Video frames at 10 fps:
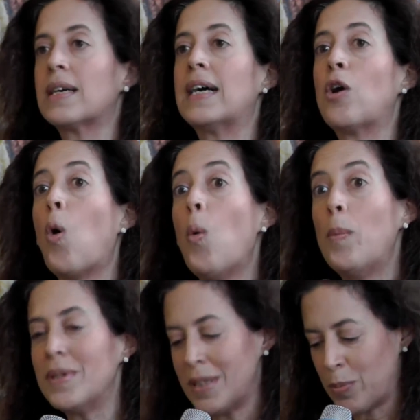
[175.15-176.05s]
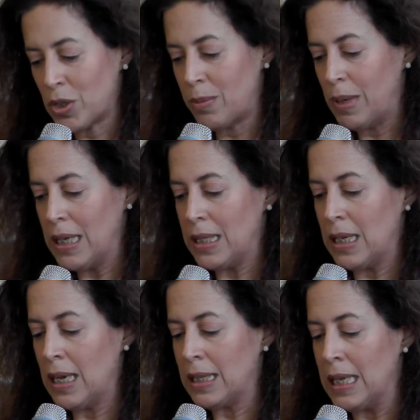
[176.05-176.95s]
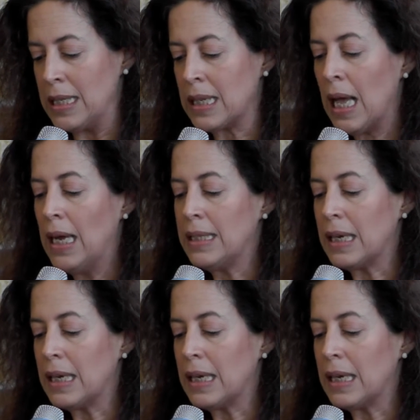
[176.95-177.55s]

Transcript: can open the possibility at least,